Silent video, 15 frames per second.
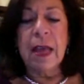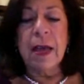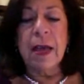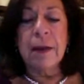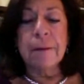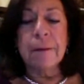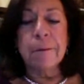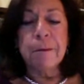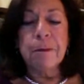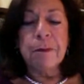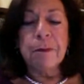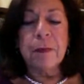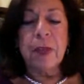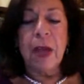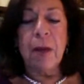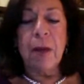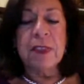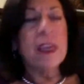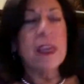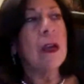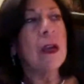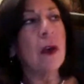And
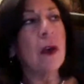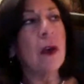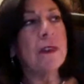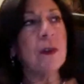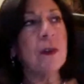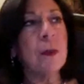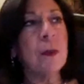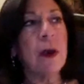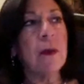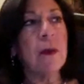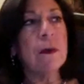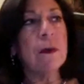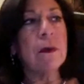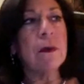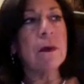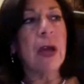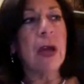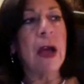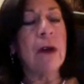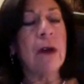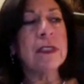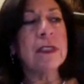I was thinking also about
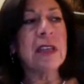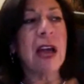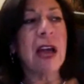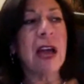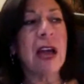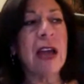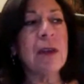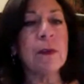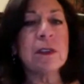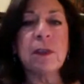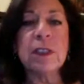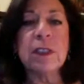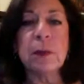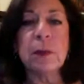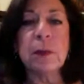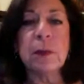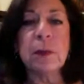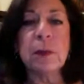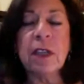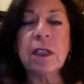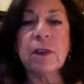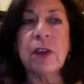how to decide whether something's
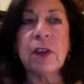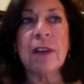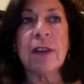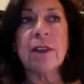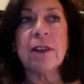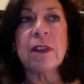productive or